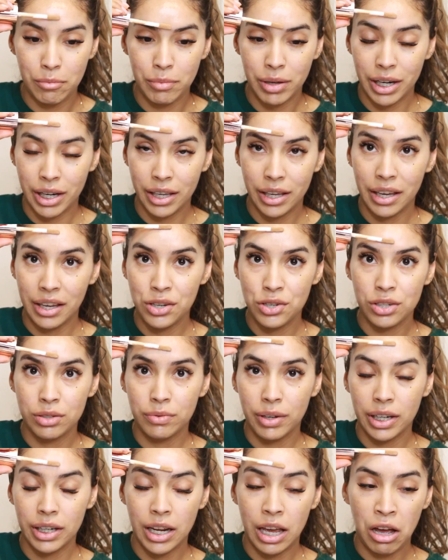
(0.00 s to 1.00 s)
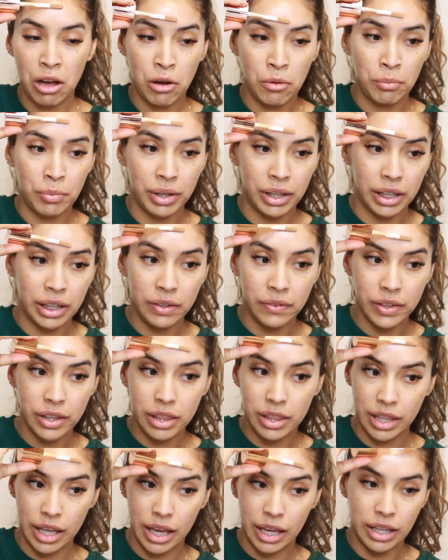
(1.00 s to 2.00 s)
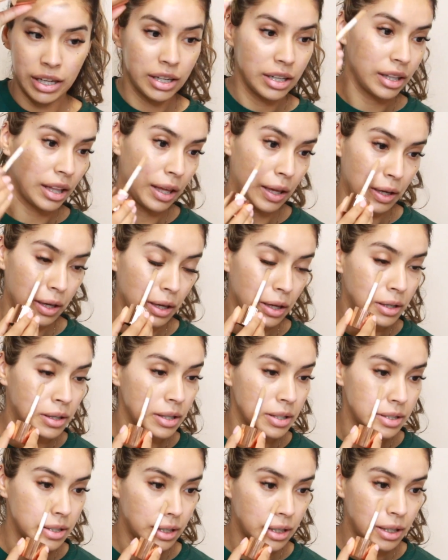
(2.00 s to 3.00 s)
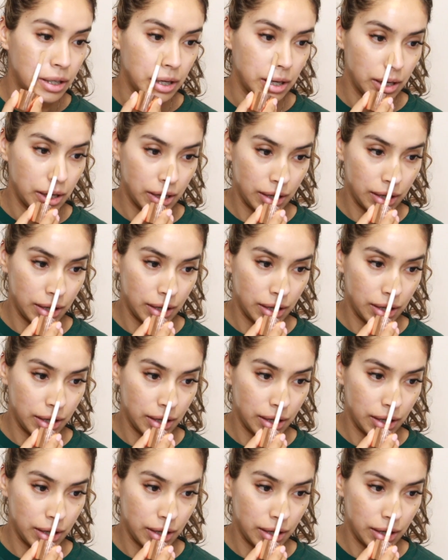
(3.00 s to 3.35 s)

medication right now, but even then, like, it doesn't,